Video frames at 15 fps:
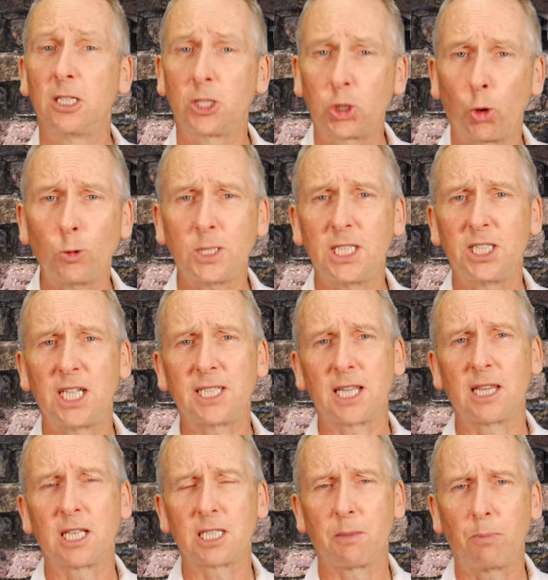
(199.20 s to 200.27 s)
shortages
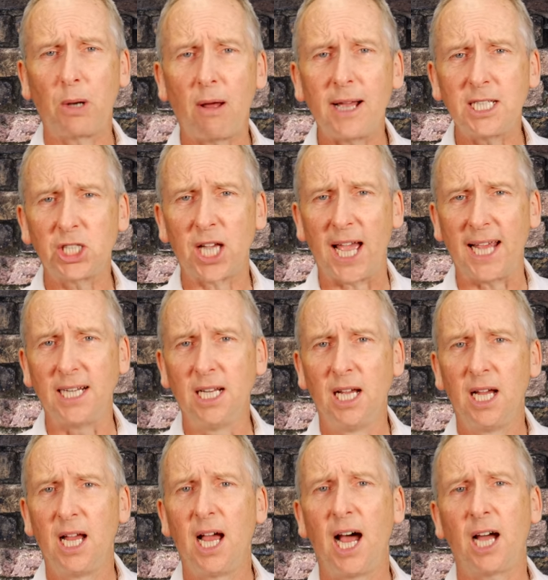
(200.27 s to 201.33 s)
in the supply chain
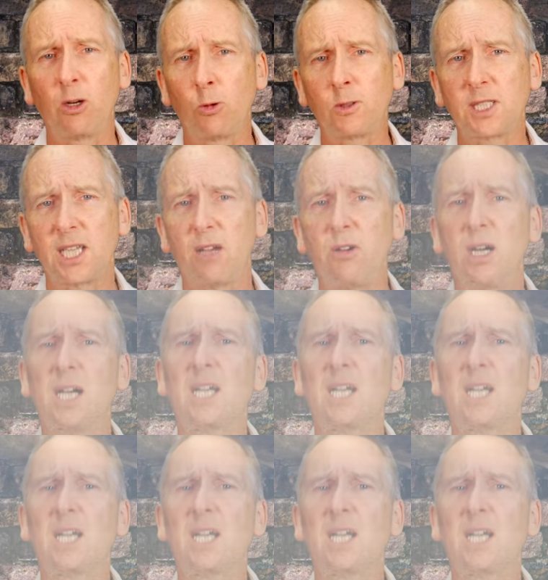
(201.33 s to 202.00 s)
and also